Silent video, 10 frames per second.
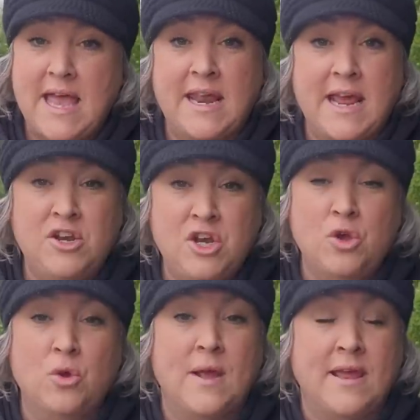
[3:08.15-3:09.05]
And I
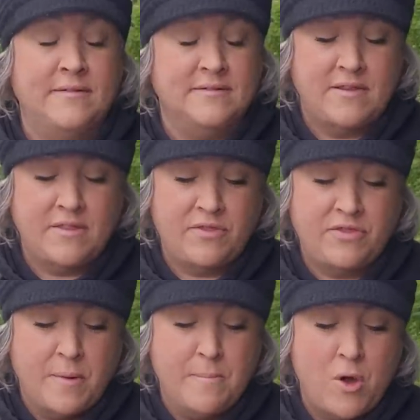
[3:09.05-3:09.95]
knew in
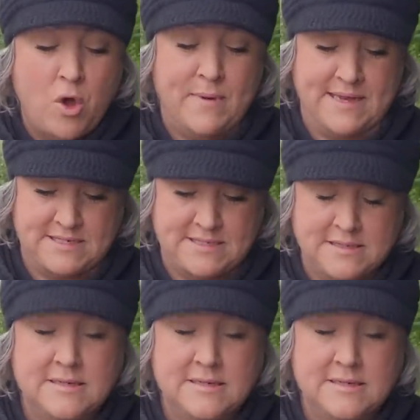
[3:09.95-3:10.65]
the moment